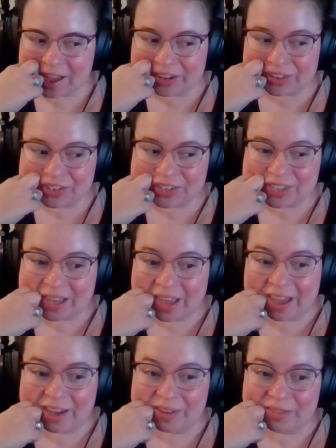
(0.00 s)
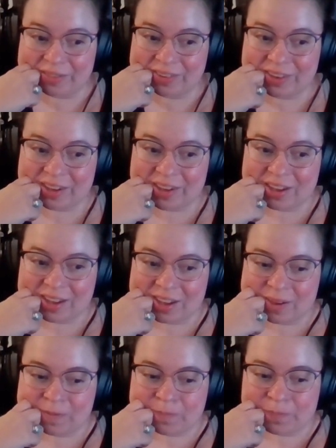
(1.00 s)
I just have
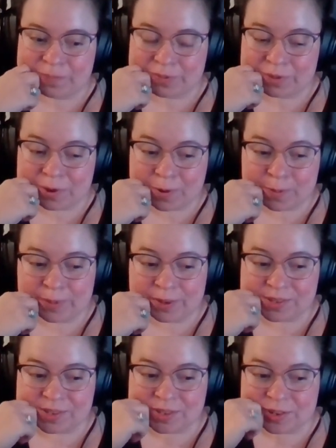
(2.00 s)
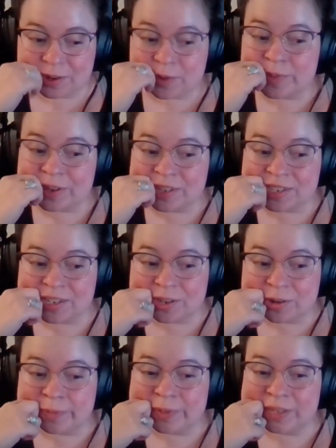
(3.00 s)
notebooks and notebooks and
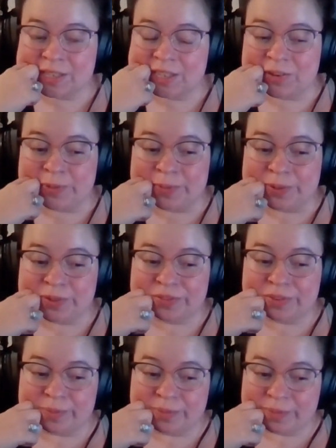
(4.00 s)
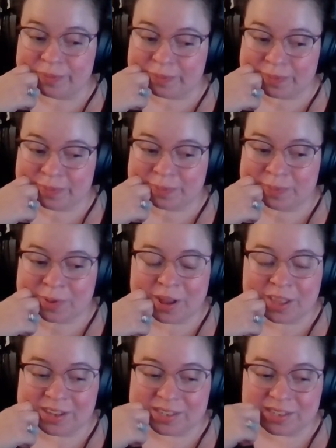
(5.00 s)
notebooks and notebooks from
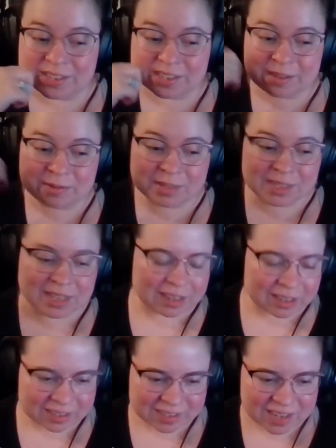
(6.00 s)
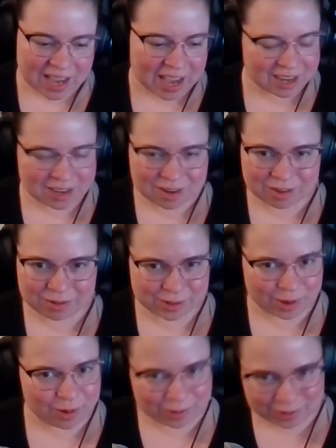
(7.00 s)
probably since I was like 10 years
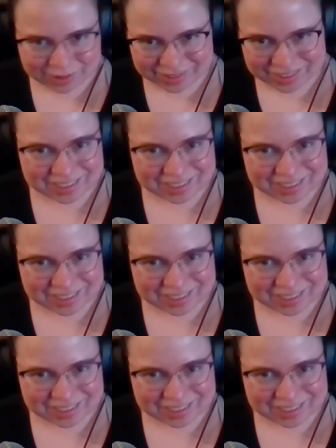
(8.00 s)
old.